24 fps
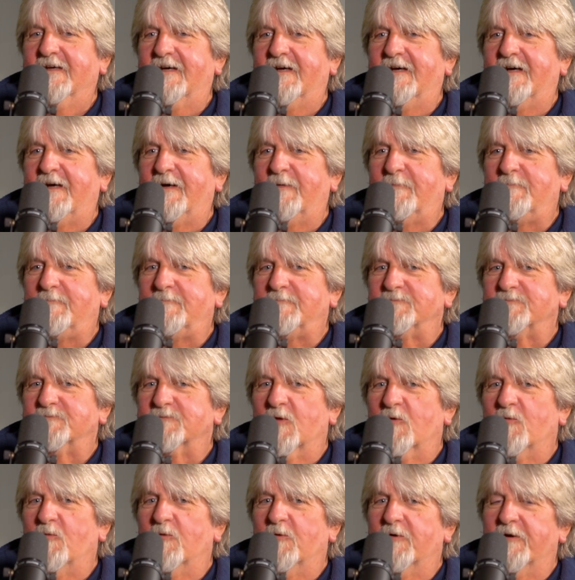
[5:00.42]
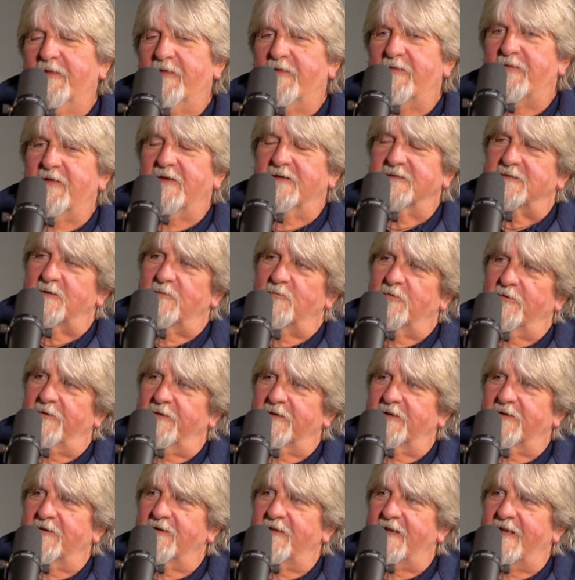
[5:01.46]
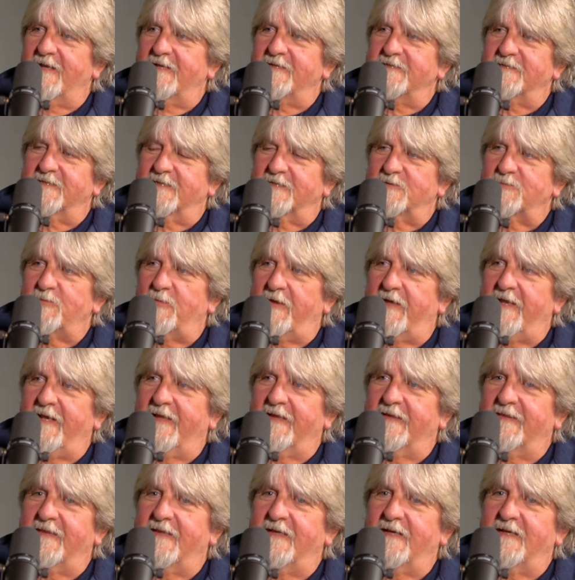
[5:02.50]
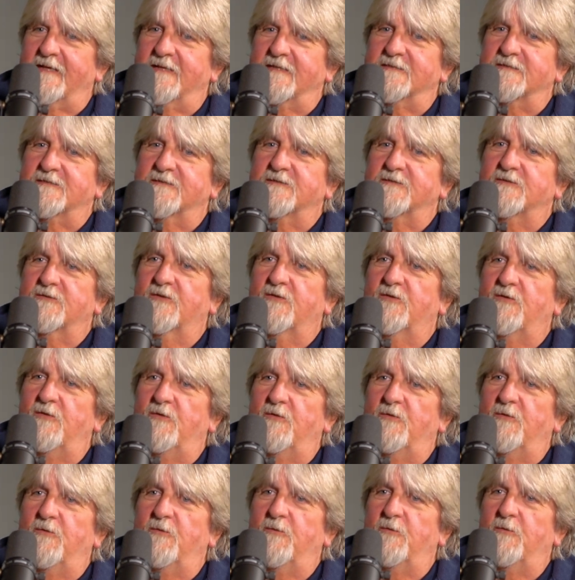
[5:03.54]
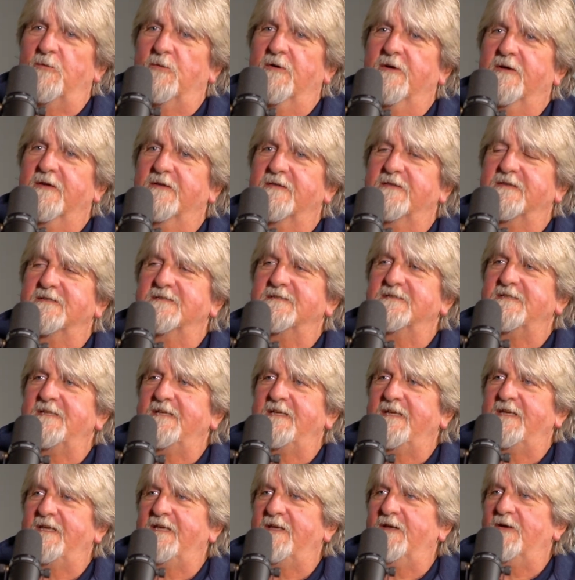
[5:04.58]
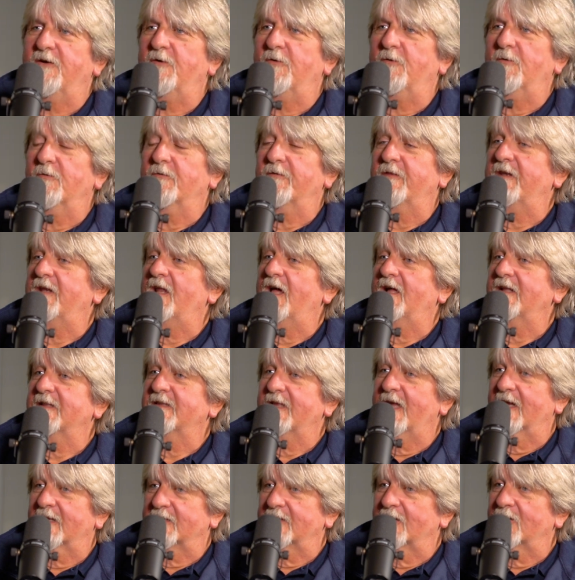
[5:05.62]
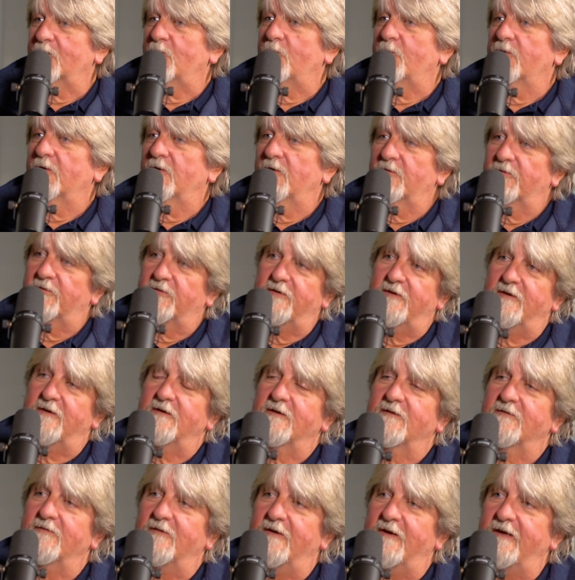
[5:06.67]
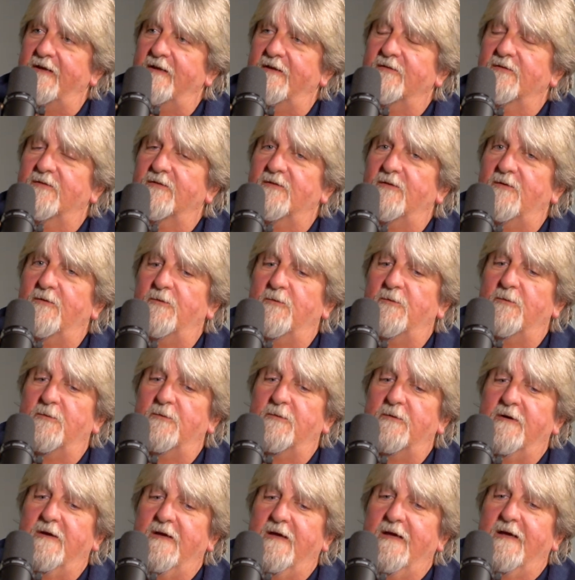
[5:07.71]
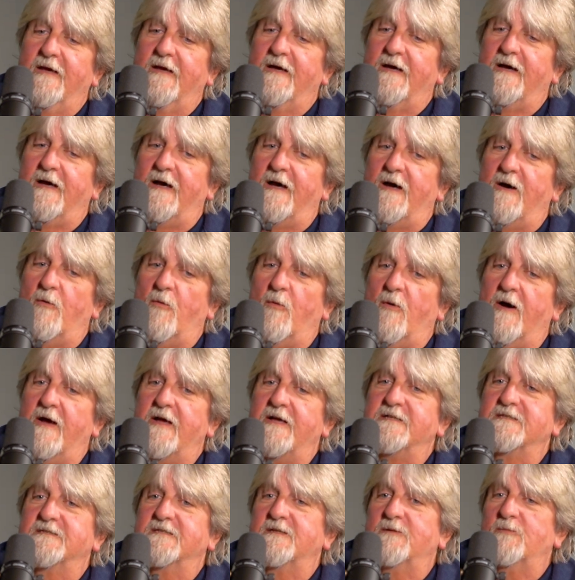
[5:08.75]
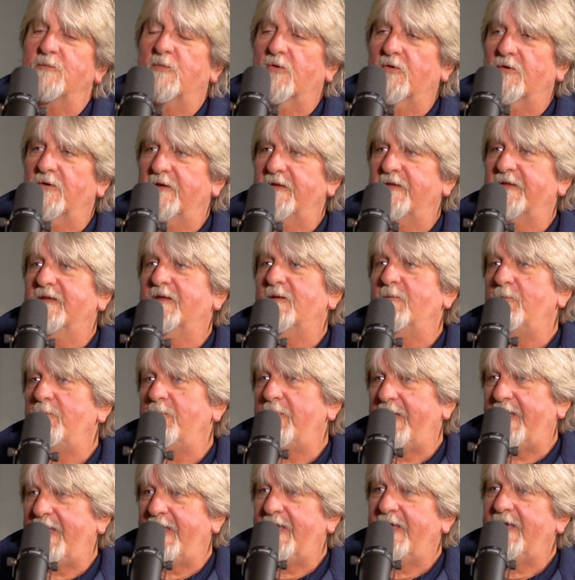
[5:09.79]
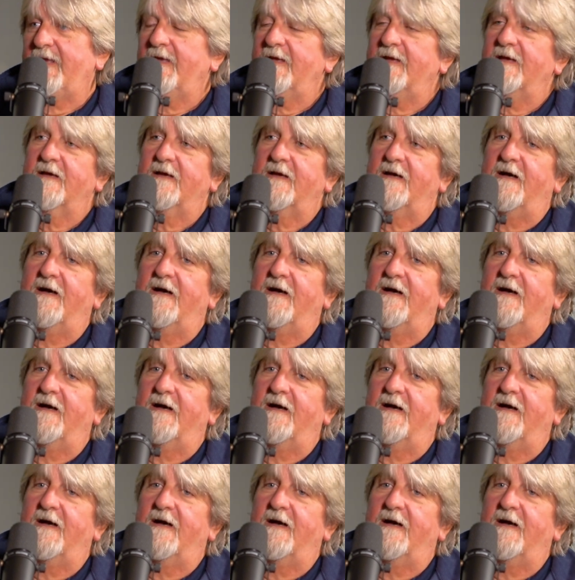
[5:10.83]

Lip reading: One of the things I'm really good at is explaining things to the CEO or the non-technical person, right? So why is it important to me?